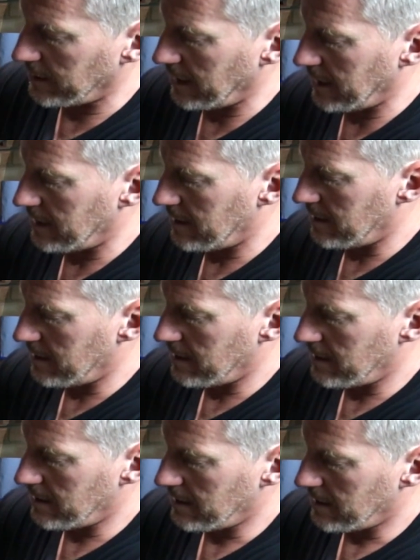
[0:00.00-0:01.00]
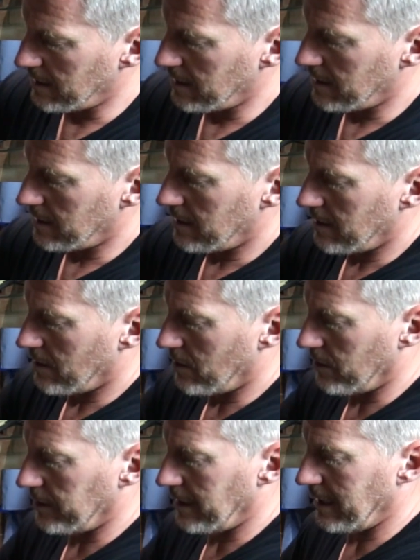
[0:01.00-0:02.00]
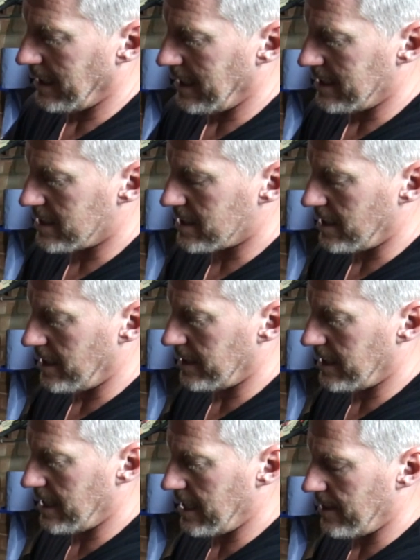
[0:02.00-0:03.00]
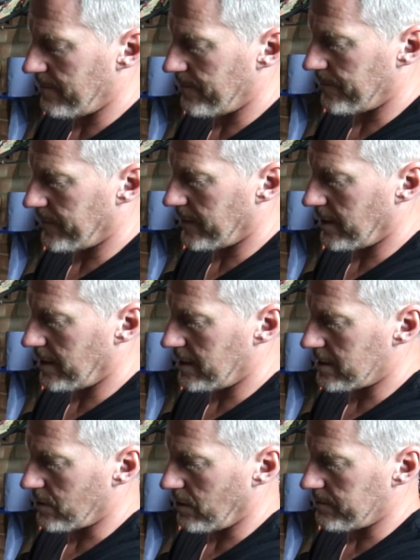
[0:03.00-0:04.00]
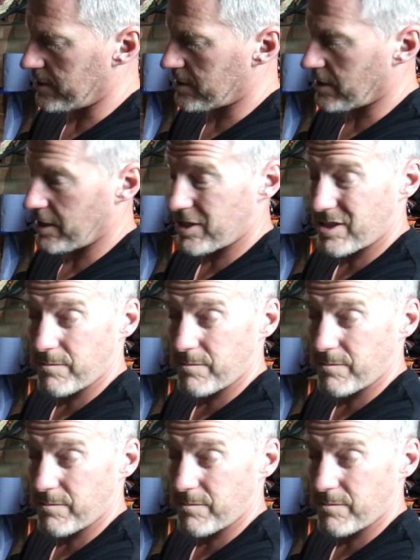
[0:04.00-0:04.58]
the inside there. So I'm just going to